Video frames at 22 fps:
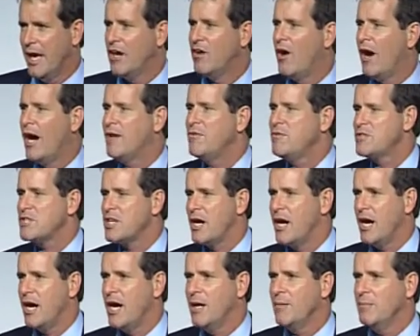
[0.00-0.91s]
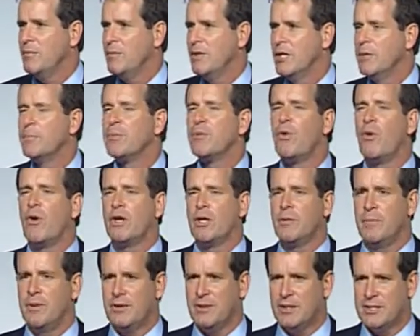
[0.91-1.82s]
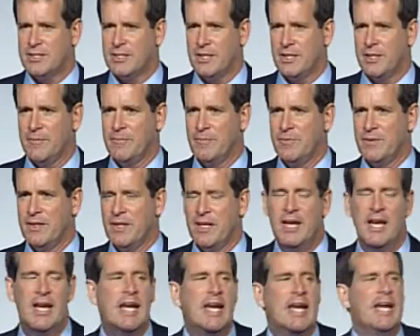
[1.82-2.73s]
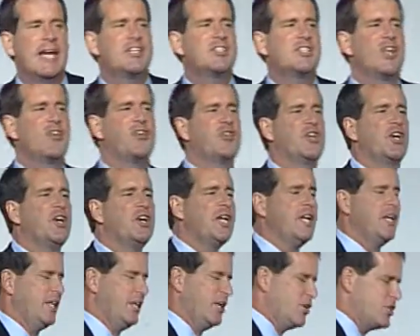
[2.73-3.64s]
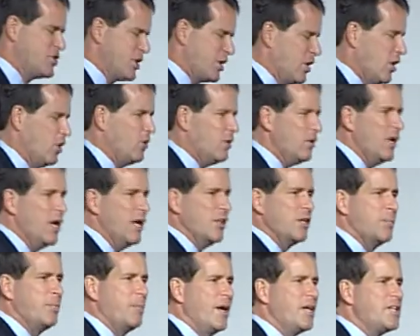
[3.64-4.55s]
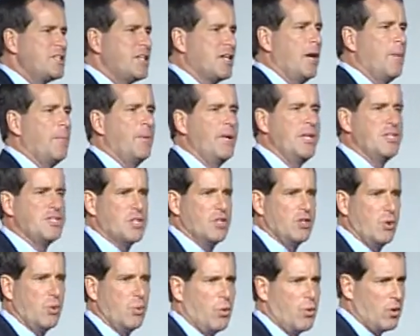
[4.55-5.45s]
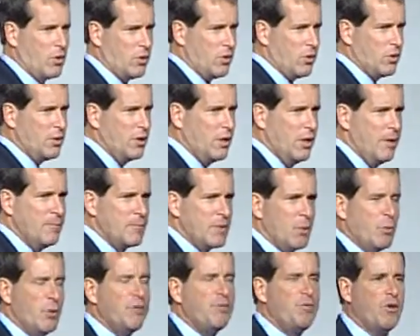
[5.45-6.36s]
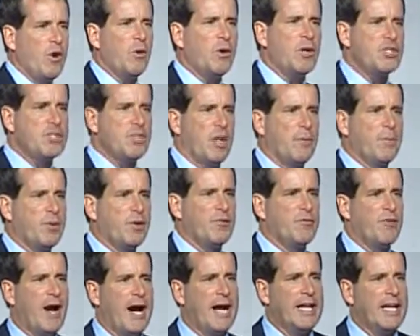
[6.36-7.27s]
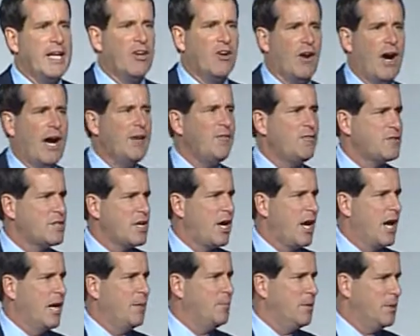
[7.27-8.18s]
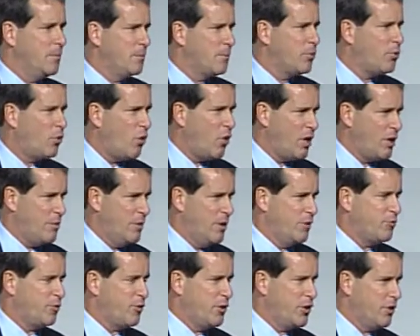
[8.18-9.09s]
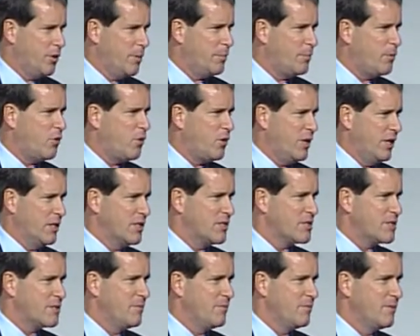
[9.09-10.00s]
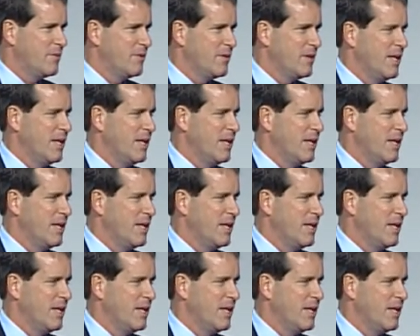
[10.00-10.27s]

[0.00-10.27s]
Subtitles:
and lifetime employability. He said 30 years ago, the best companies in the world would focus on providing lifetime employment for their employees.